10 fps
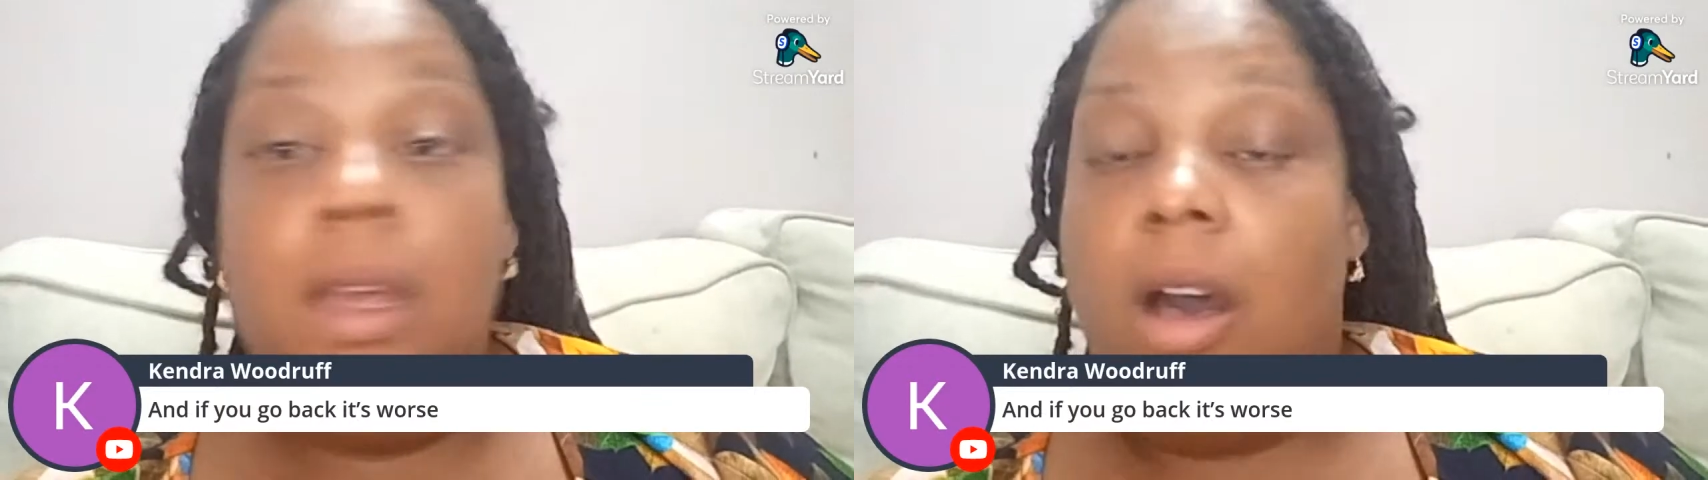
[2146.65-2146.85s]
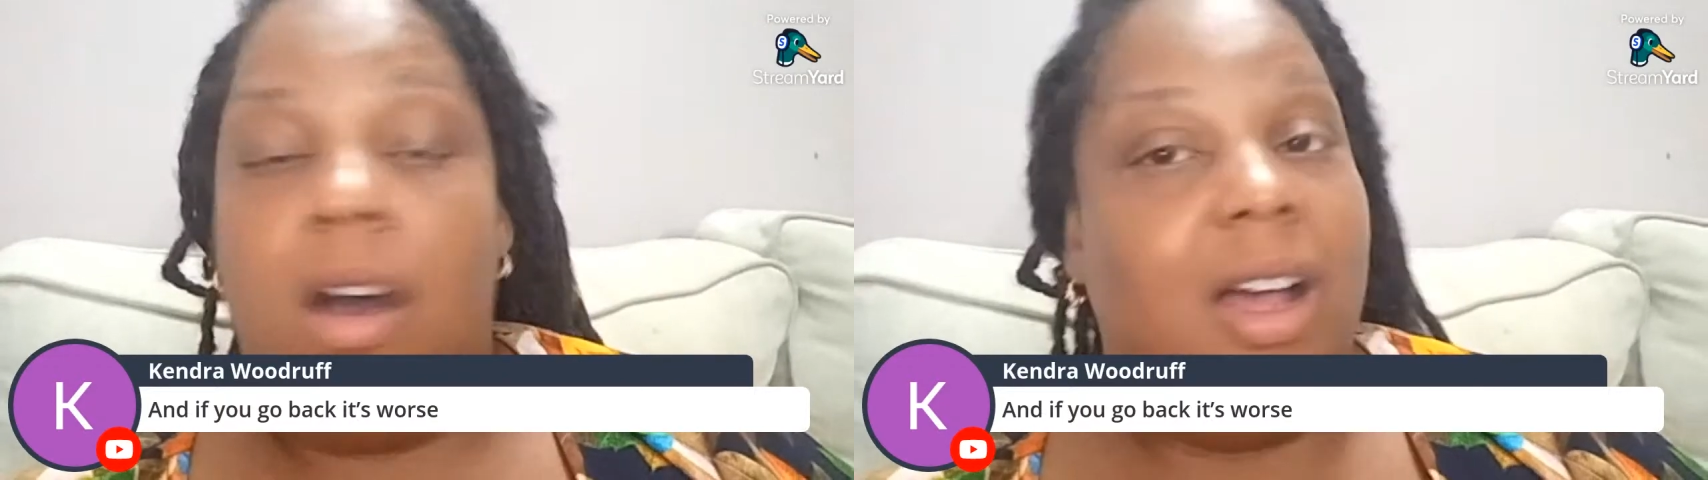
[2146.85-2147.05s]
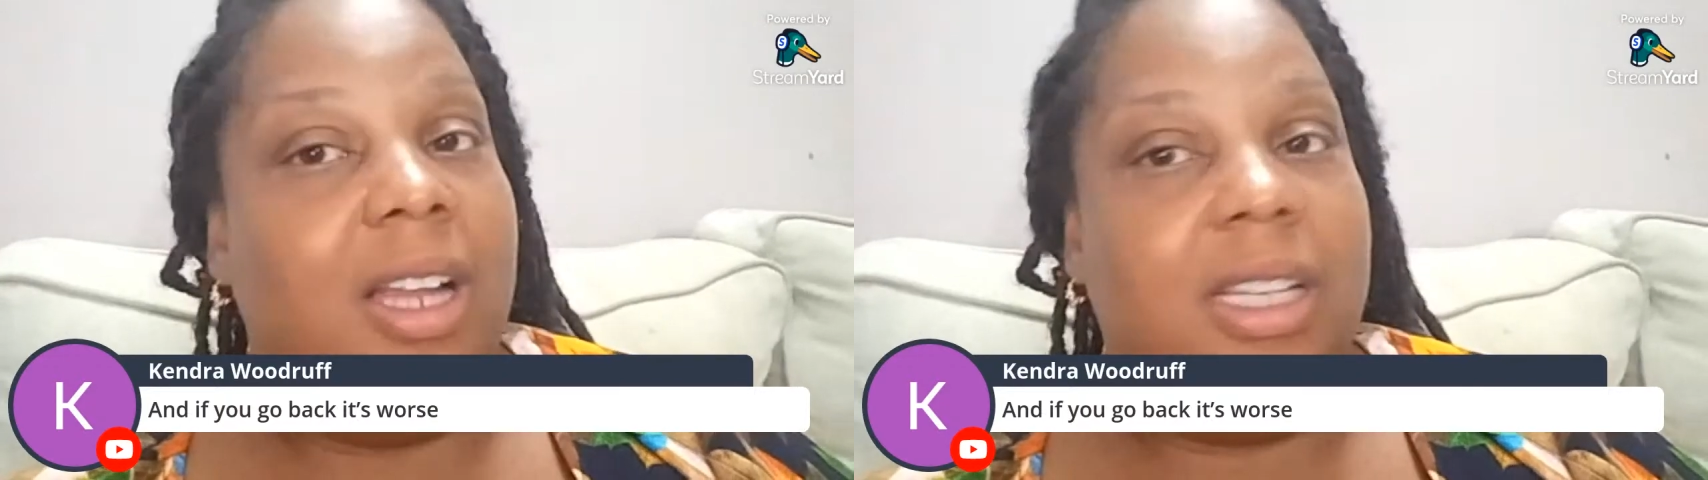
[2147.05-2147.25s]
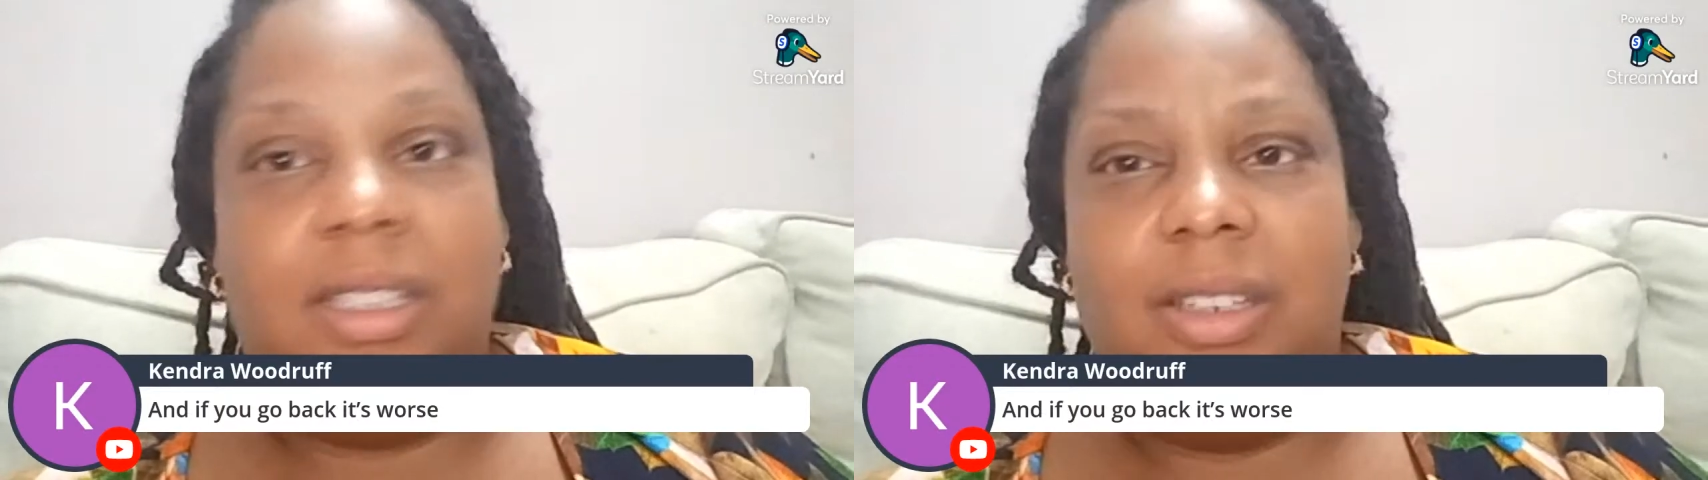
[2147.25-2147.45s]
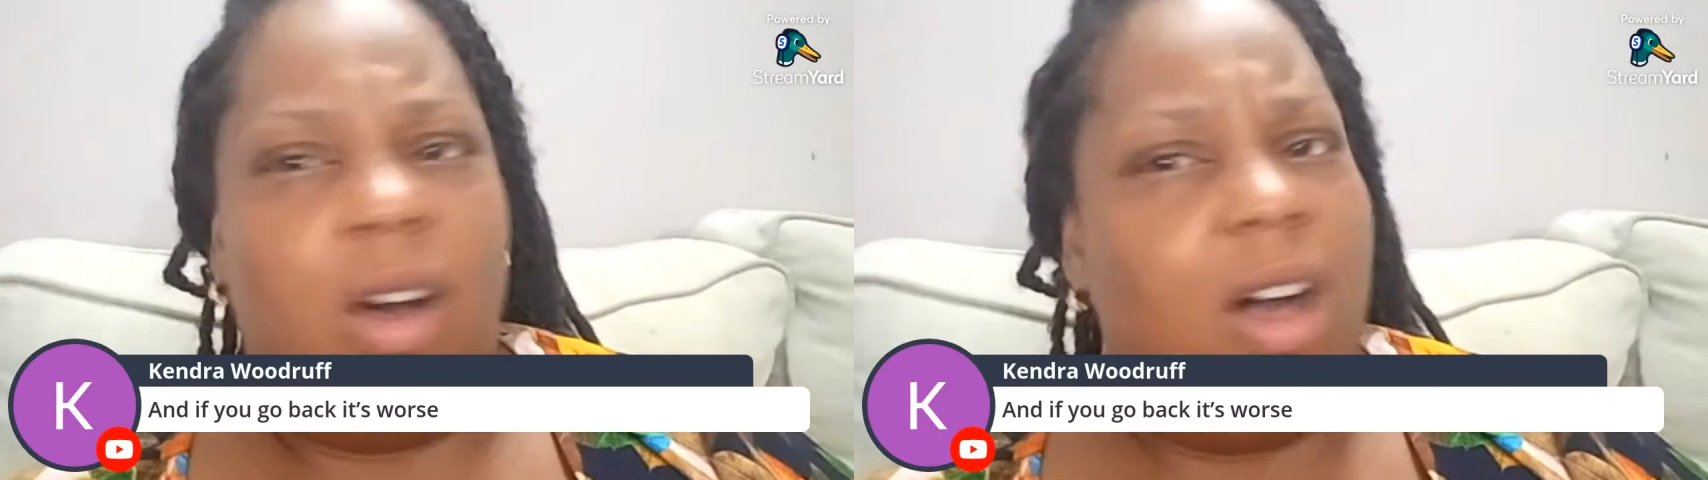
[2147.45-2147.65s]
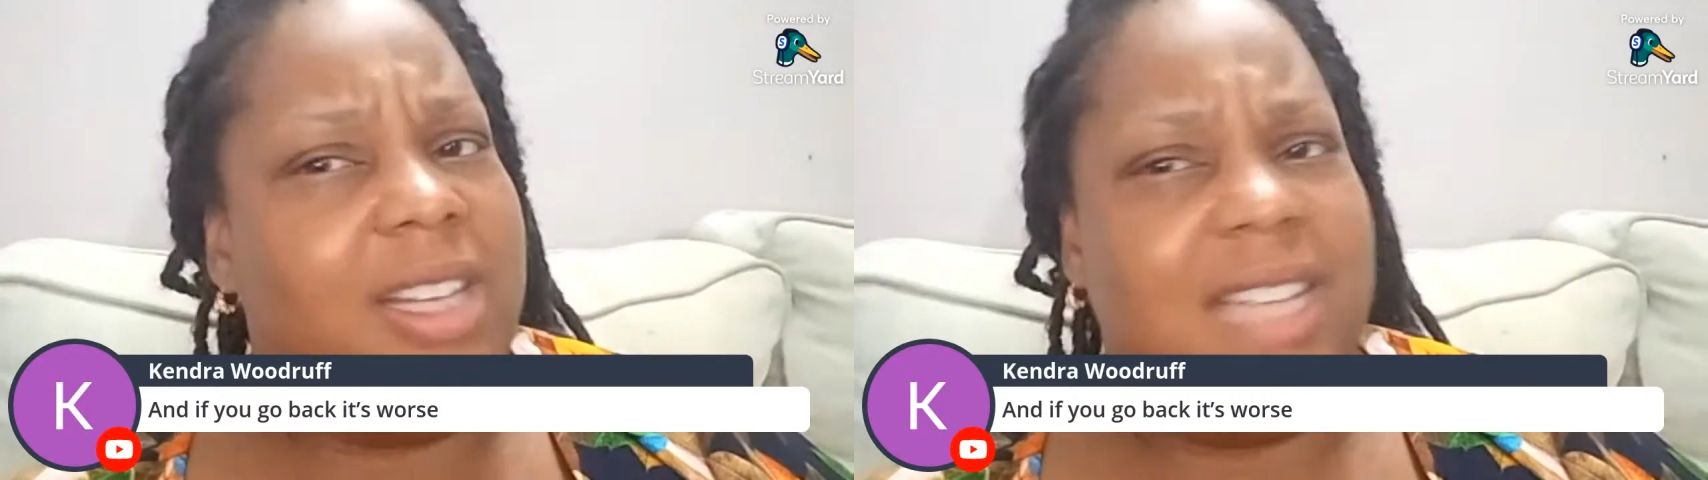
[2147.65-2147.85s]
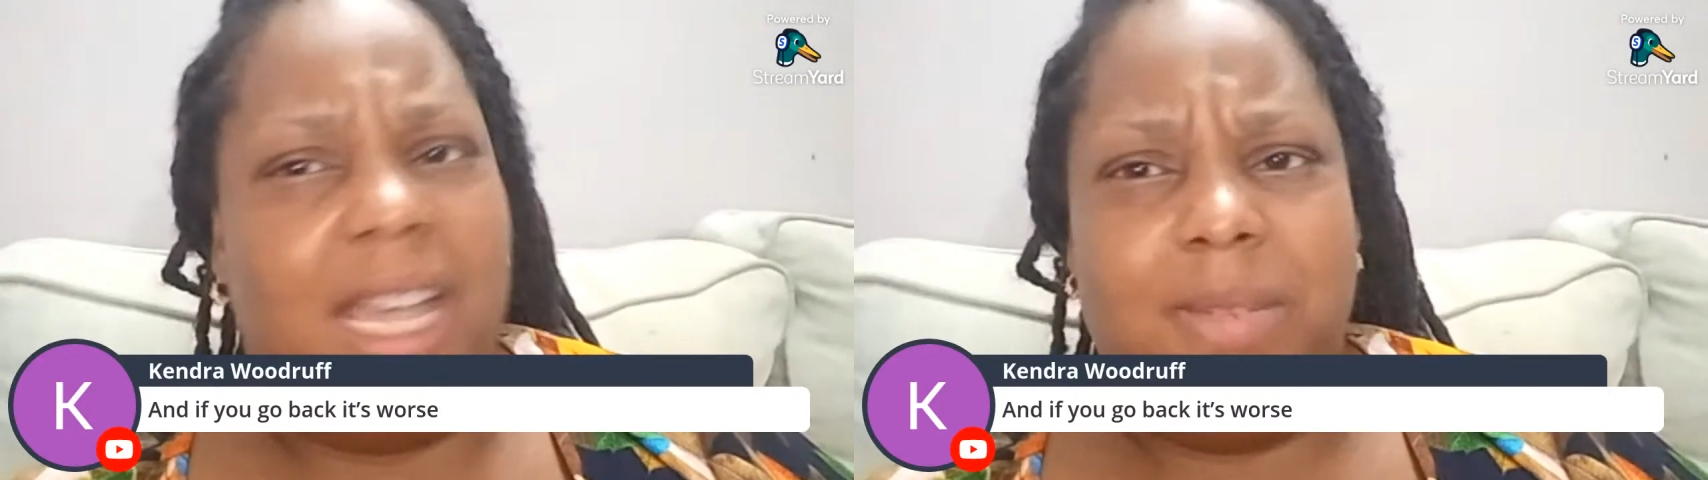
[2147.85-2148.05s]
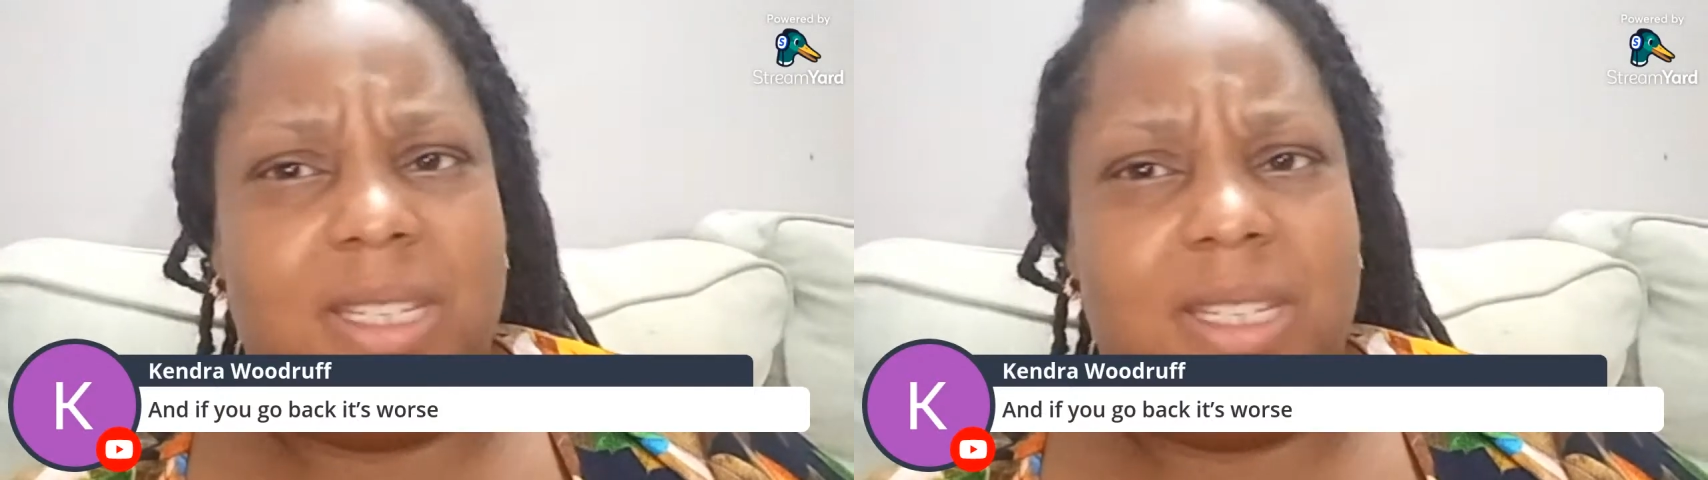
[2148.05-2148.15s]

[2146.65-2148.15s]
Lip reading: All types of